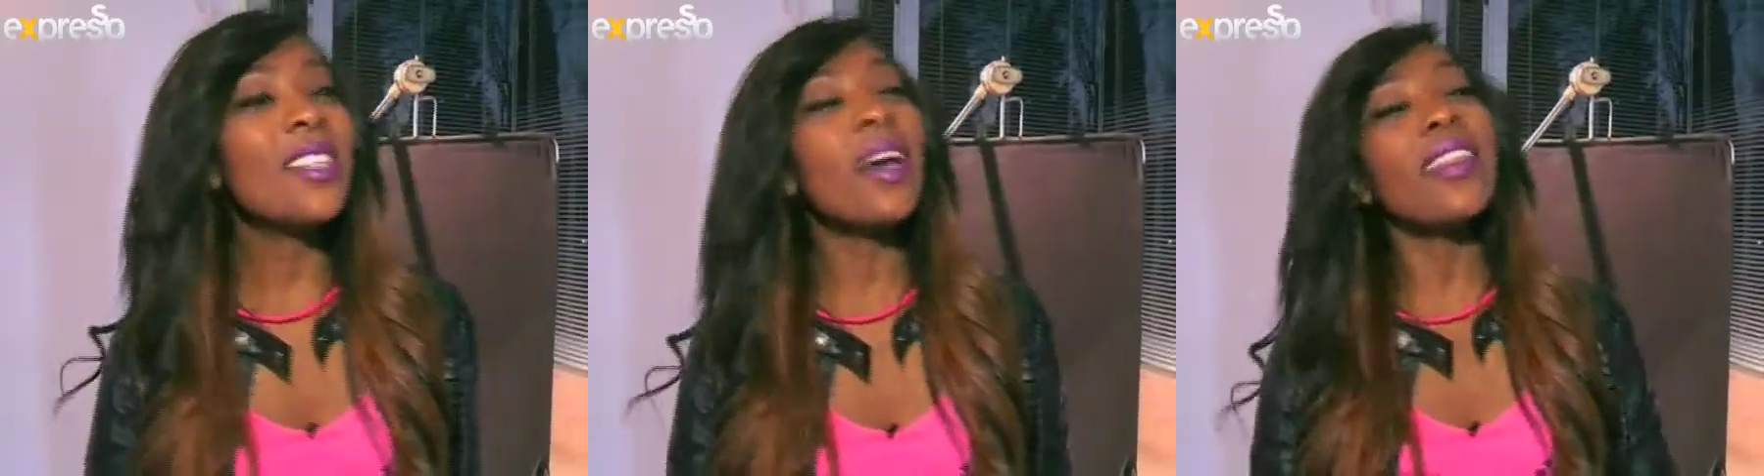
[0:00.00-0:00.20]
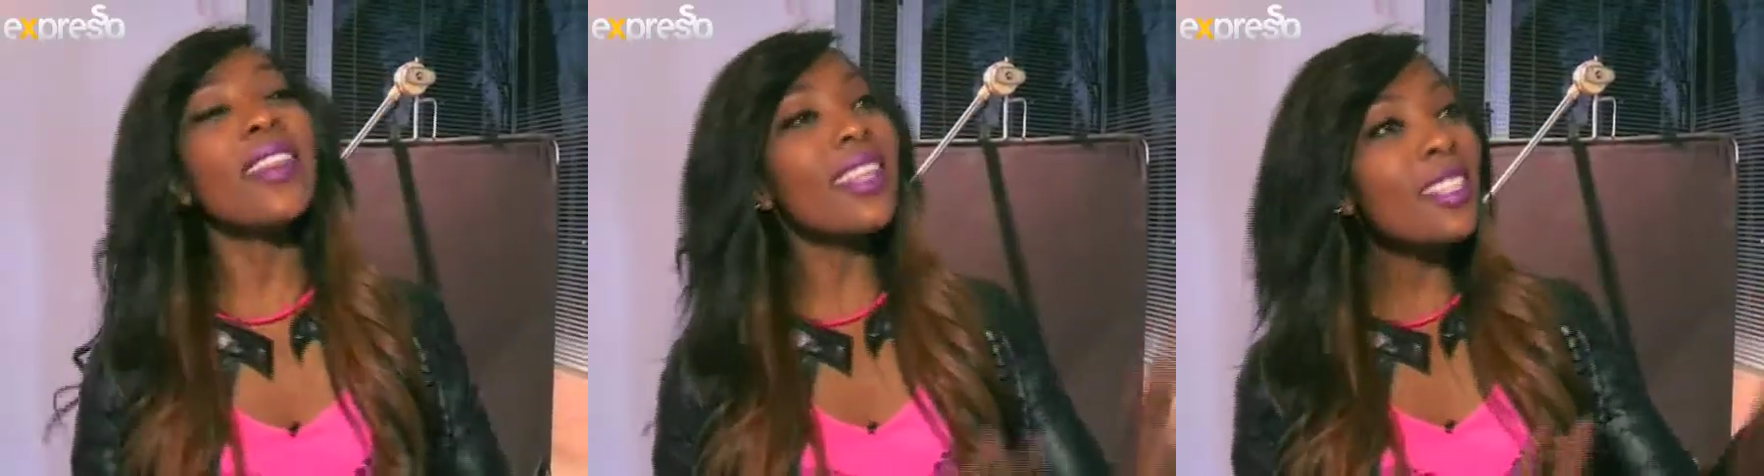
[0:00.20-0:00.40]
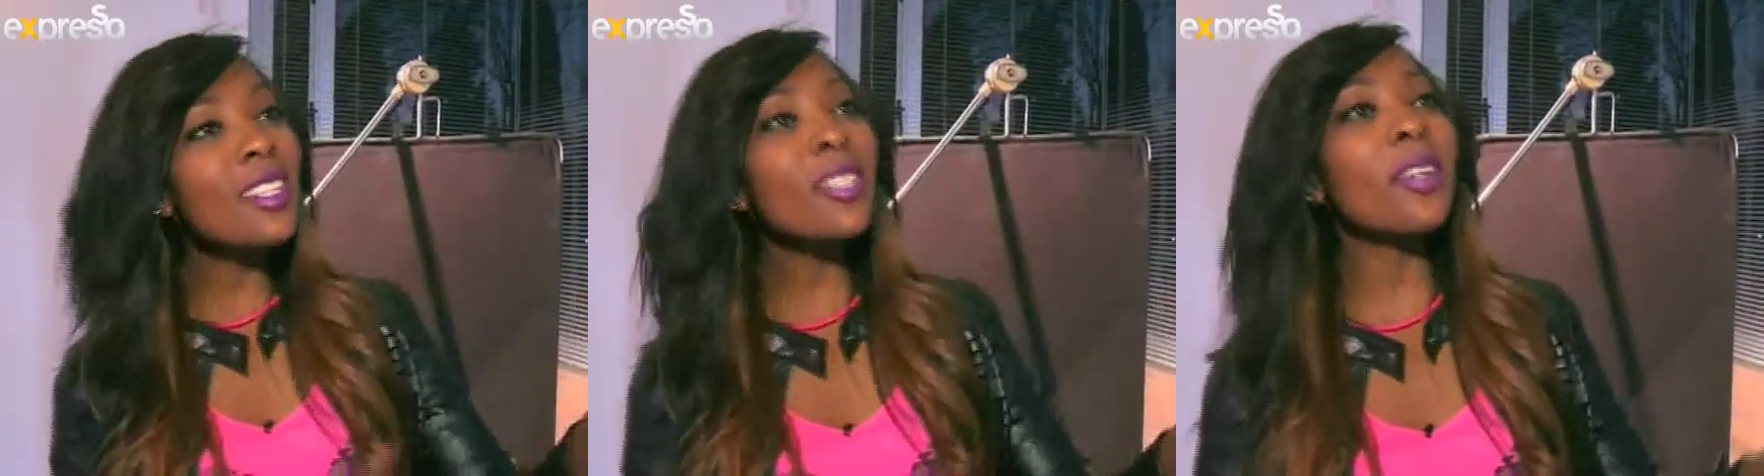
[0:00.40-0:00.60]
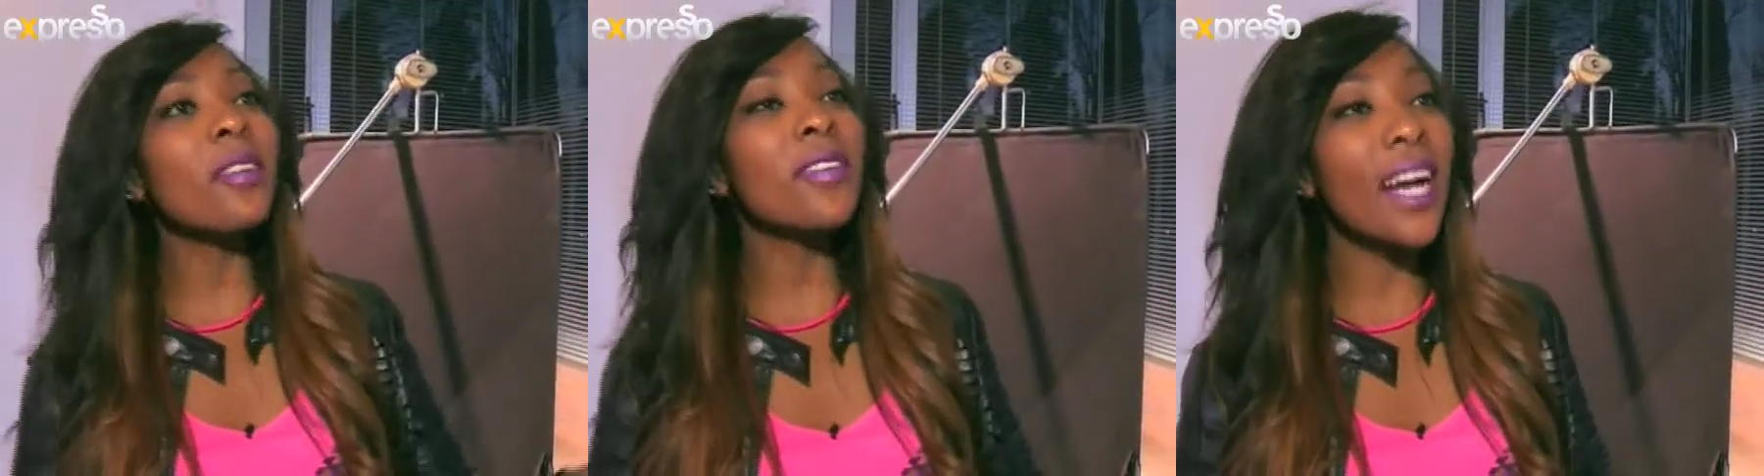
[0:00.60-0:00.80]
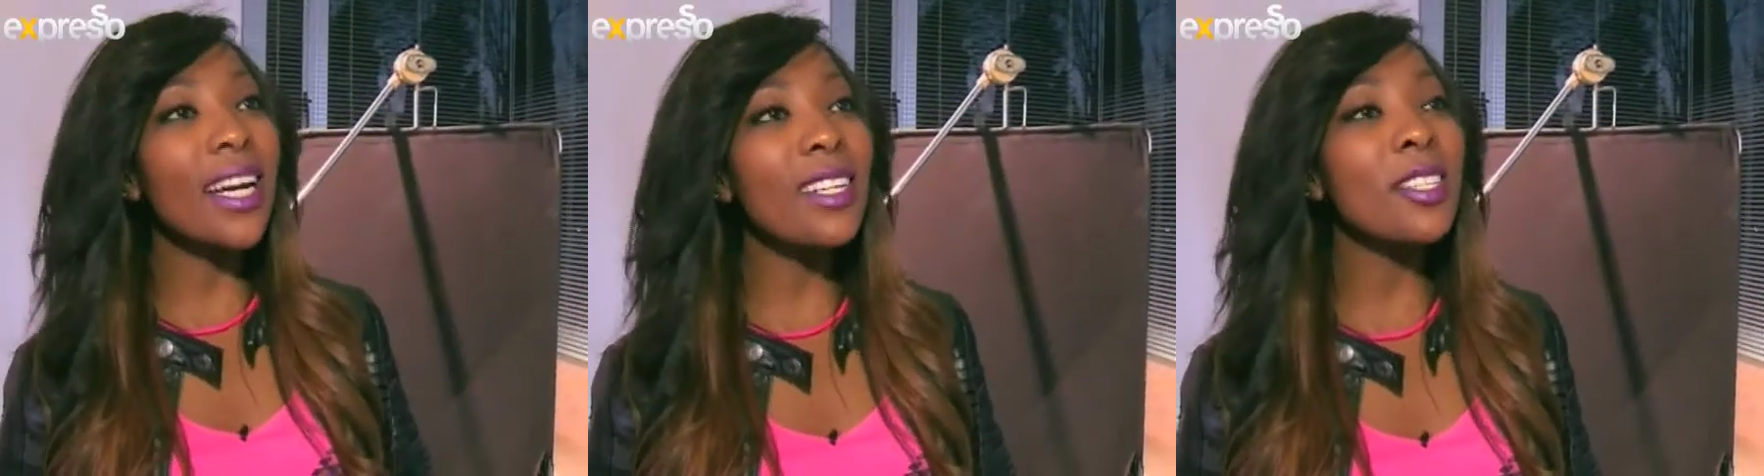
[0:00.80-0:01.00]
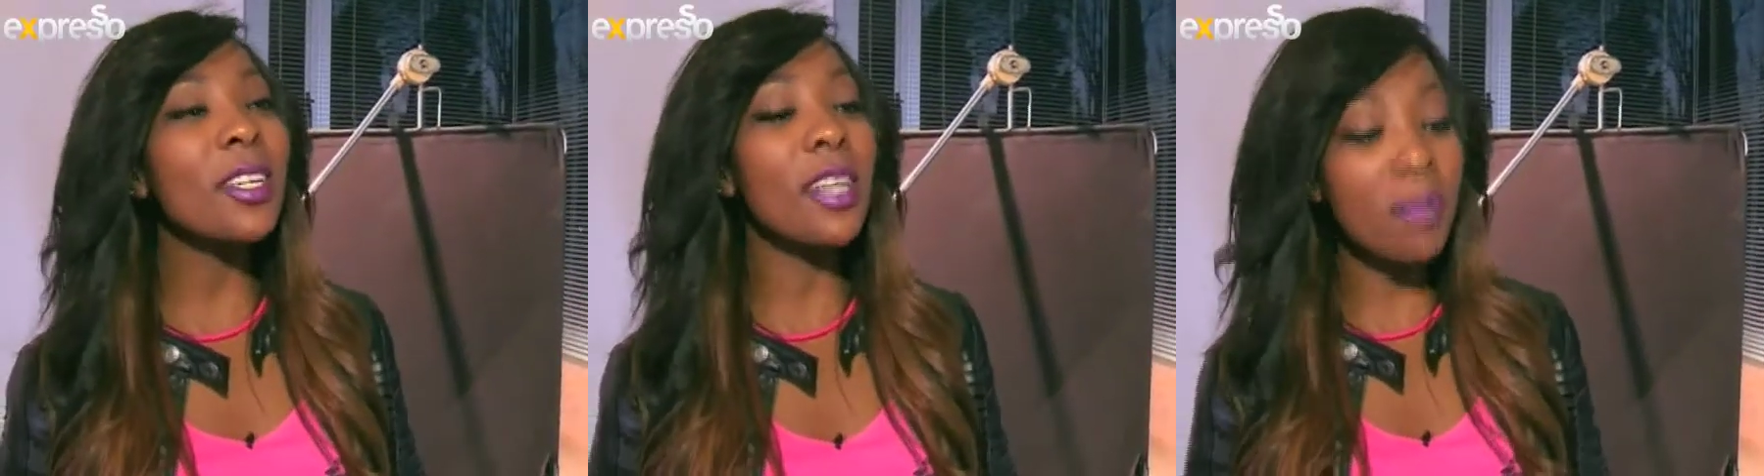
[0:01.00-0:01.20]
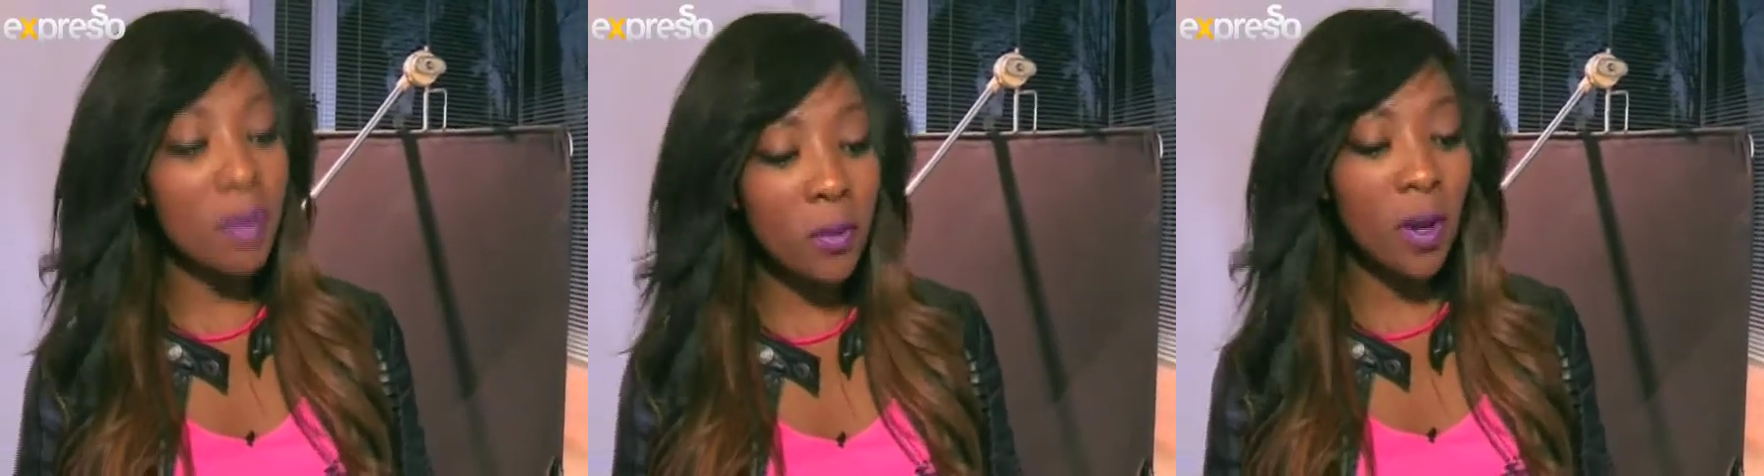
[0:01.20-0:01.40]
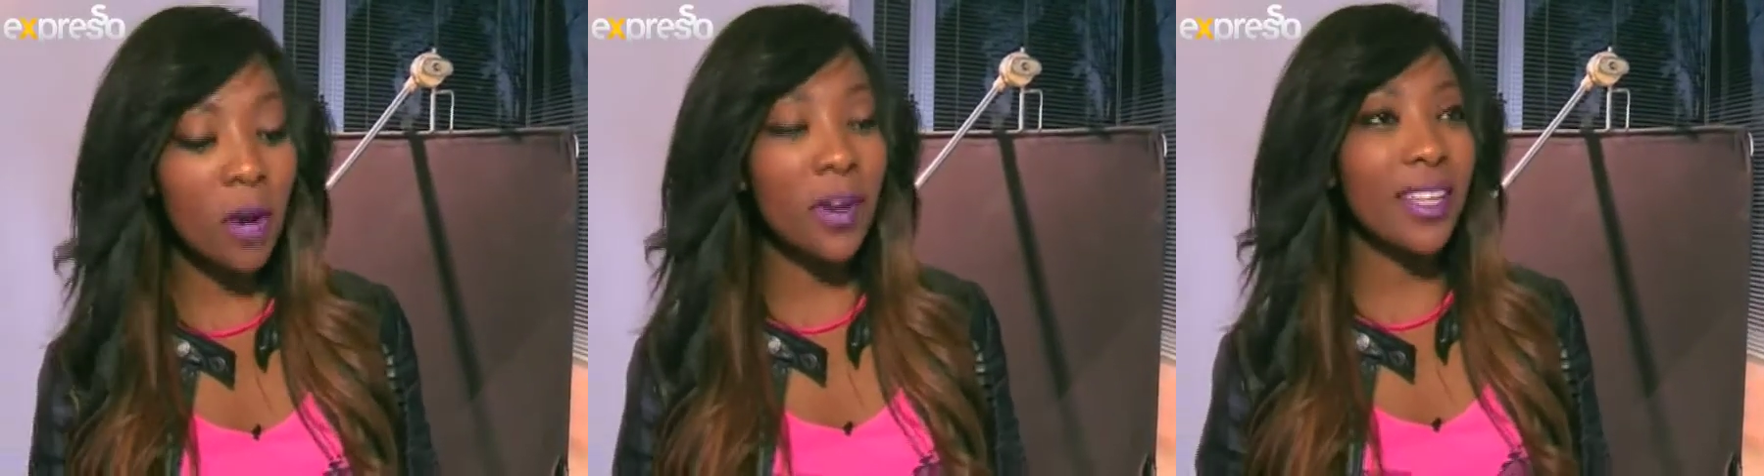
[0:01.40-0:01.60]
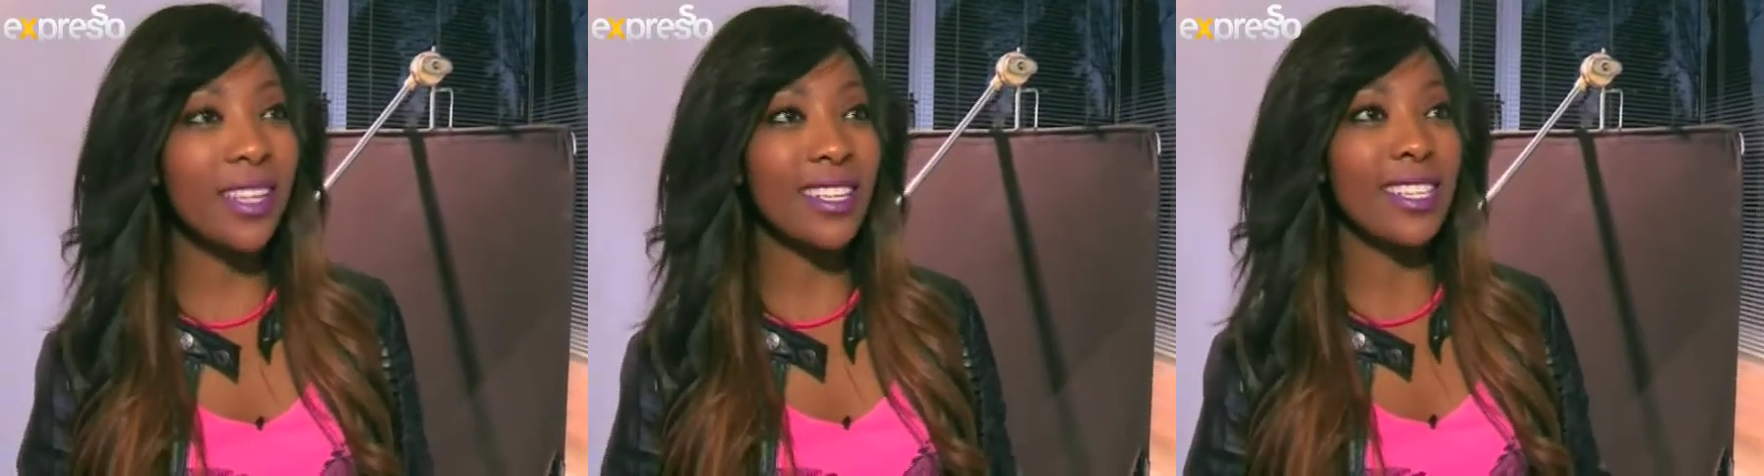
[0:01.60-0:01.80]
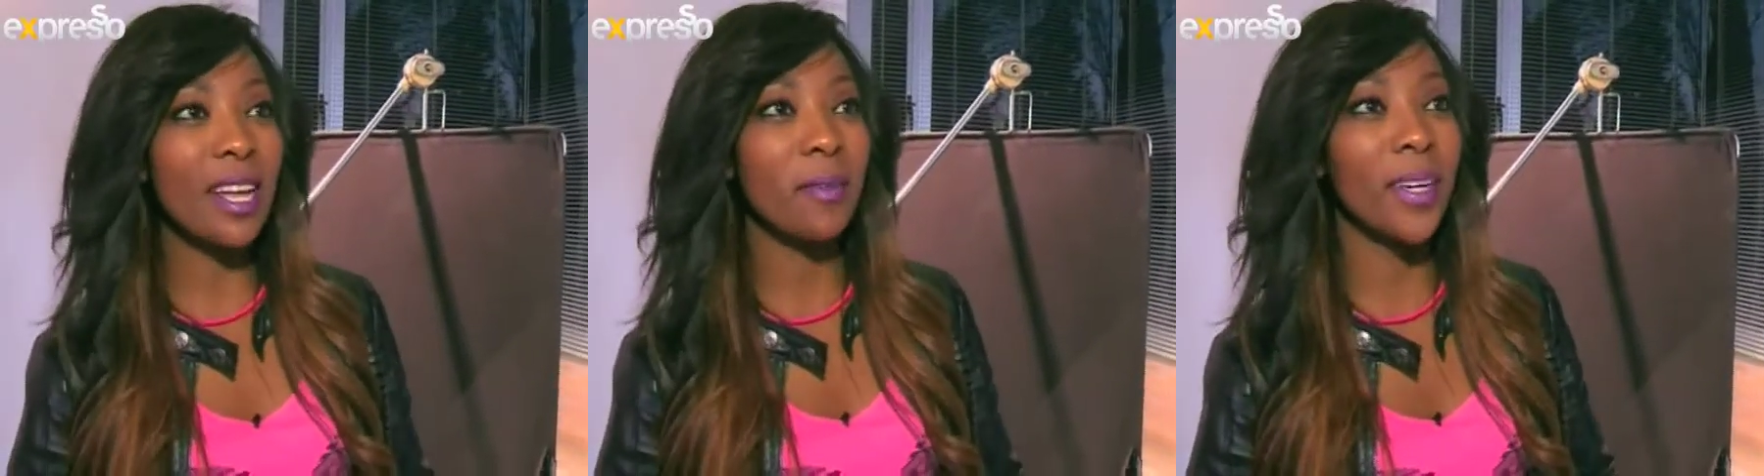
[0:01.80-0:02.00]
So are these the sort of colours you're going to be wearing
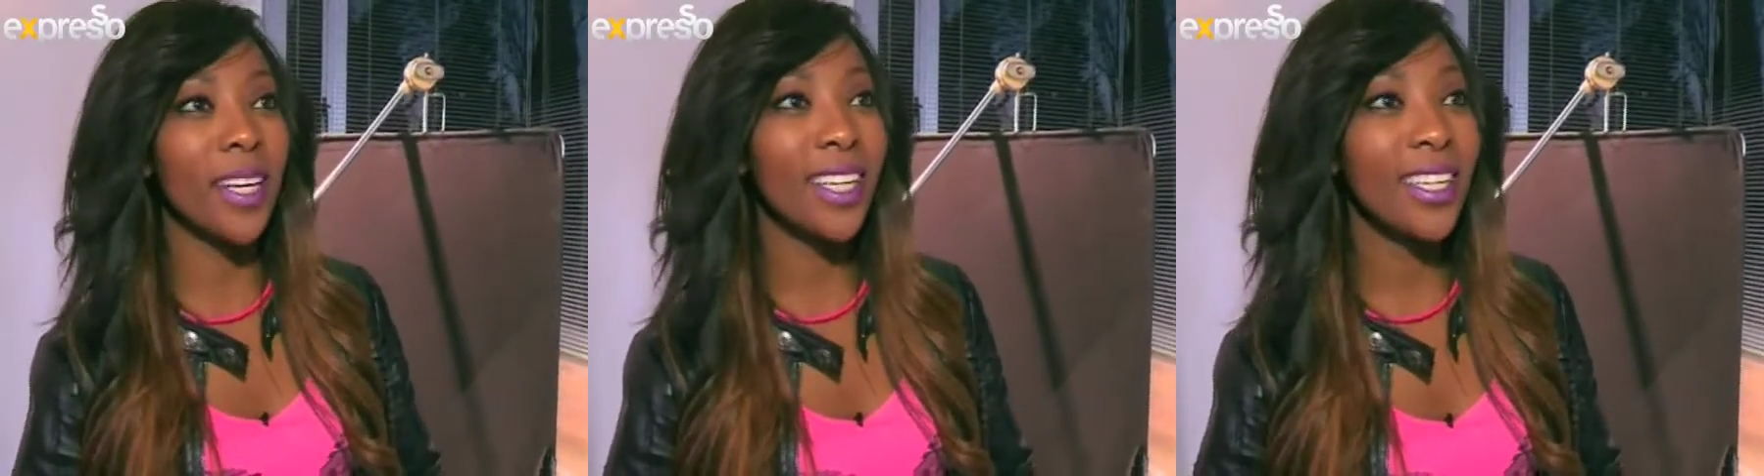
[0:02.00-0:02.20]
this summer?